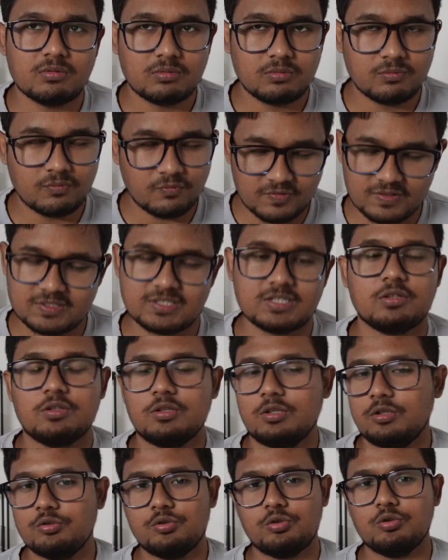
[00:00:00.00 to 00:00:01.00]
visit
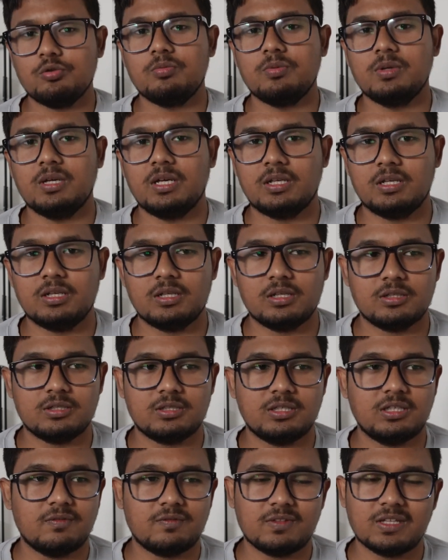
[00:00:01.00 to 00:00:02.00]
YouTube, and
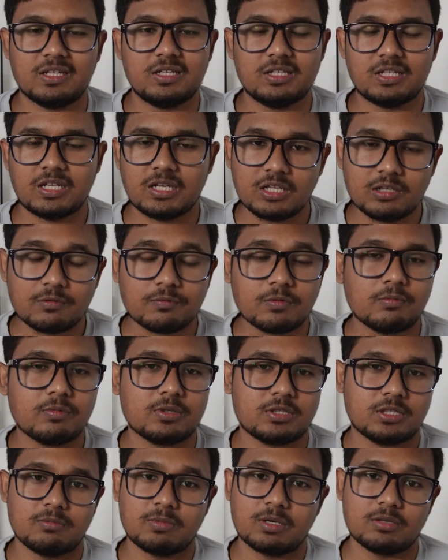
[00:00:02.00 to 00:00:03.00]
if they need any
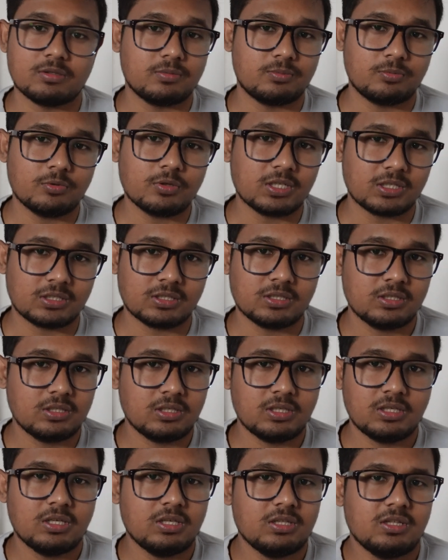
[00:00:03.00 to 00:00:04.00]
information about the product,
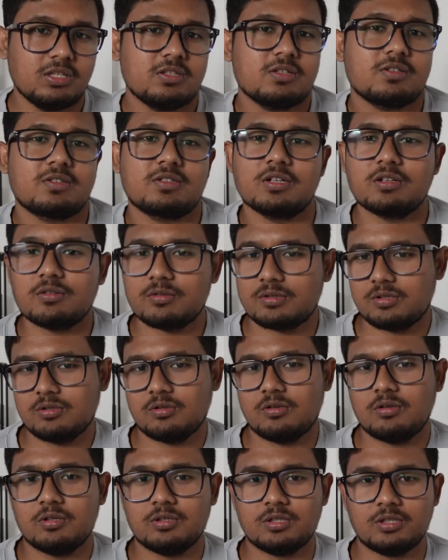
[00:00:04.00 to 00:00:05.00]
they just search
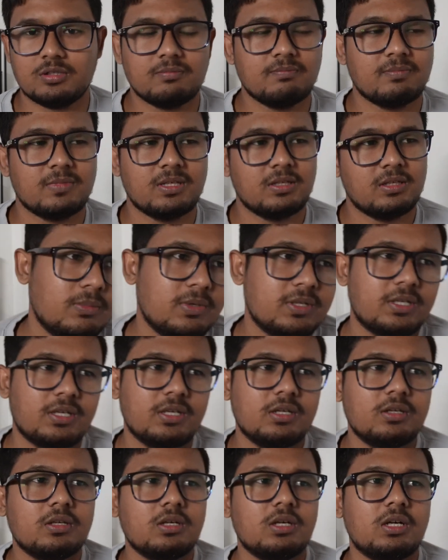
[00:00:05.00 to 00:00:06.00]
on it. But
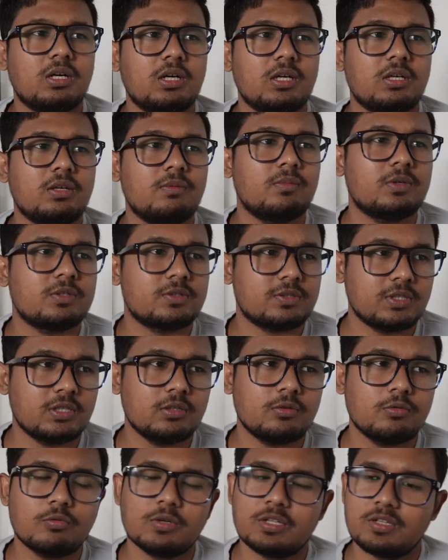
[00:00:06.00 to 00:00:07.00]
here I must tell
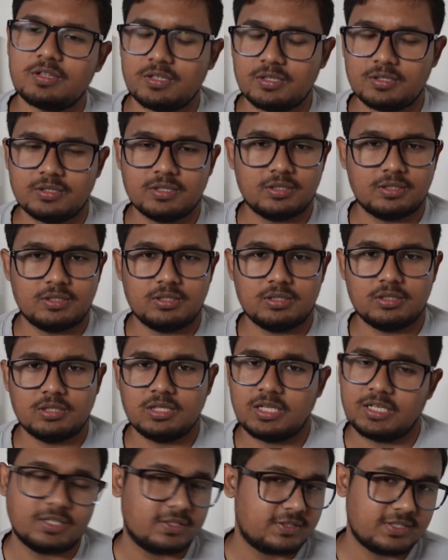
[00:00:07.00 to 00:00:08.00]
you one thing, that
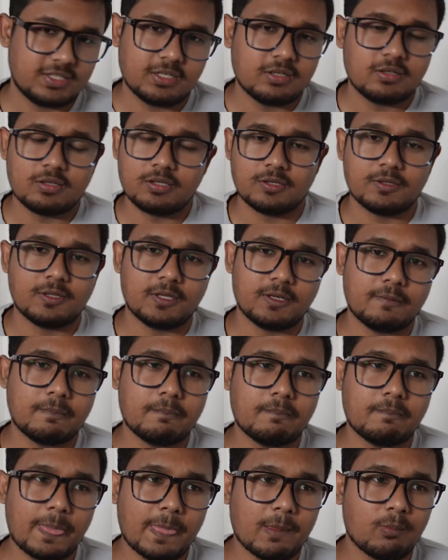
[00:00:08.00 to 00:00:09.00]
like I said earlier, that
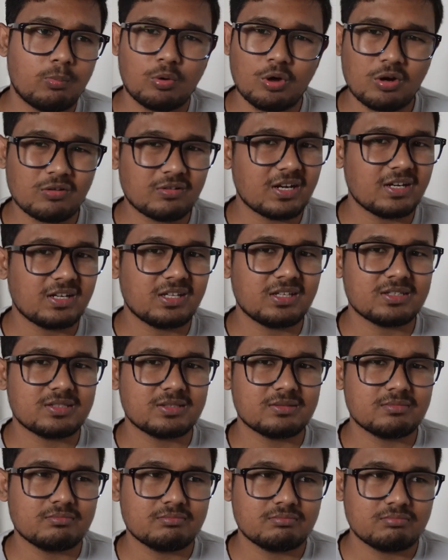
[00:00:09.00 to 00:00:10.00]
blog writing
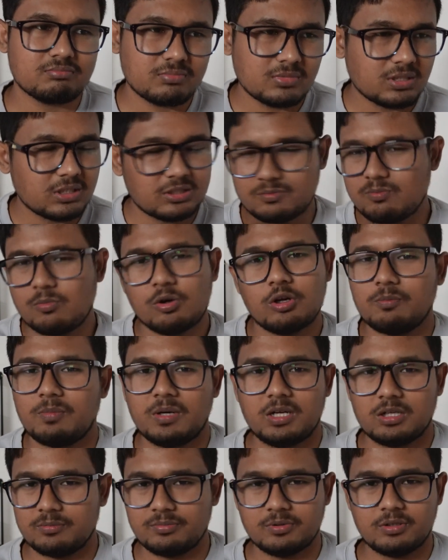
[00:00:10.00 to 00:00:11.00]
is a small
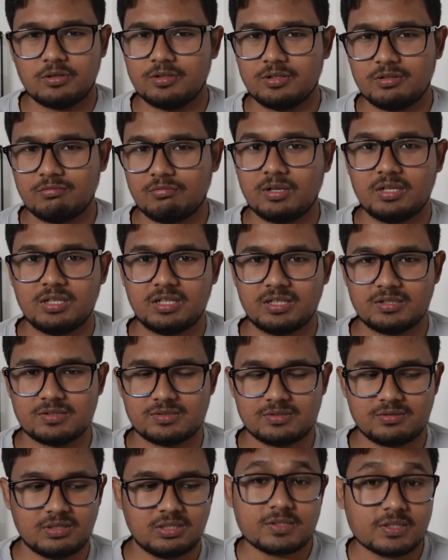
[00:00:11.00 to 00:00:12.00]
part of the content writing
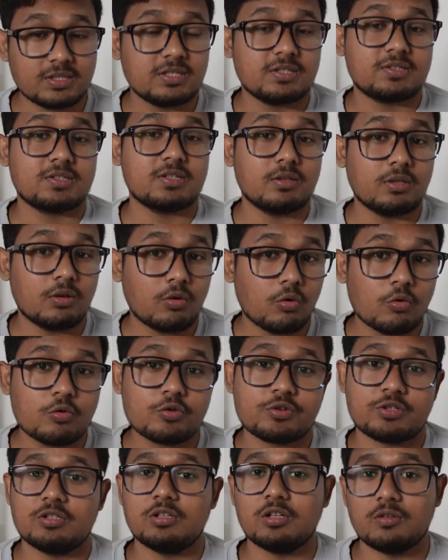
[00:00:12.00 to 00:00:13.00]
industry. It's an
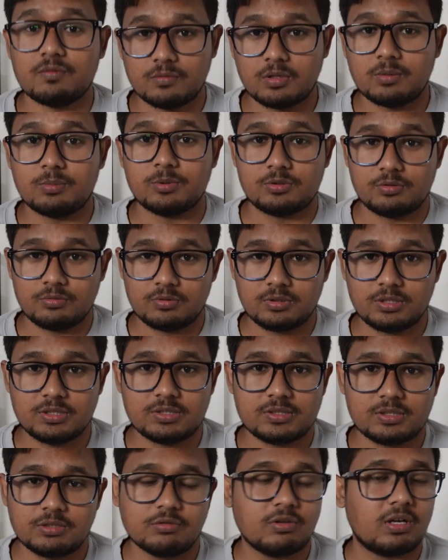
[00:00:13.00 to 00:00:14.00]
ocean of
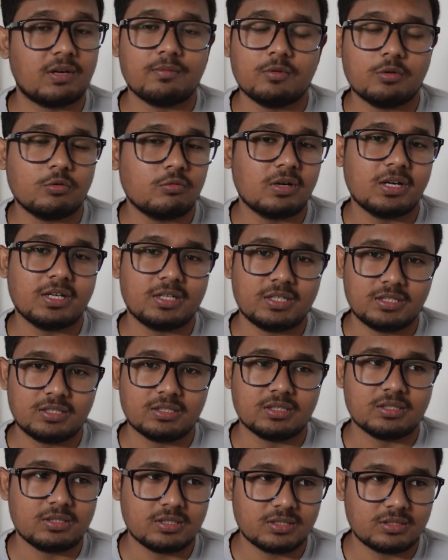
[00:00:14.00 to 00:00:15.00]
opportunities. You have no
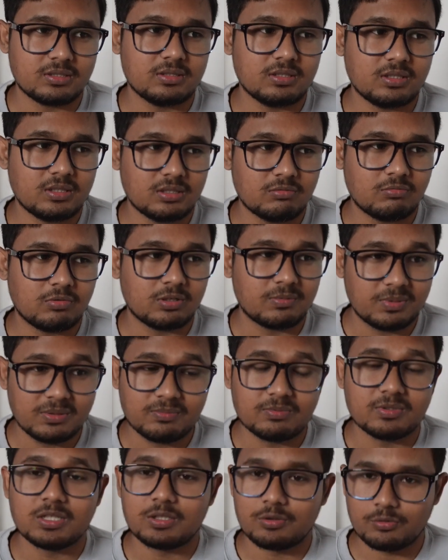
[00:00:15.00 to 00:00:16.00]
idea that what
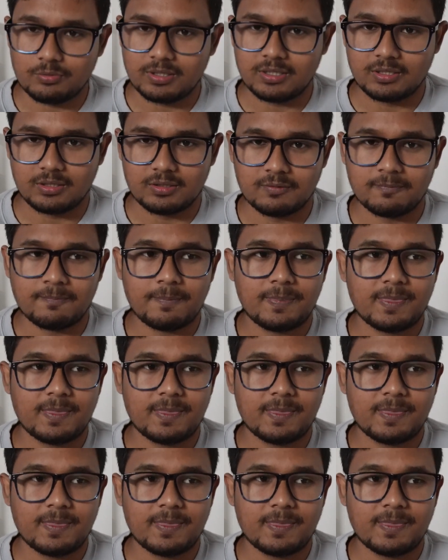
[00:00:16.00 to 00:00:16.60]
people are doing here.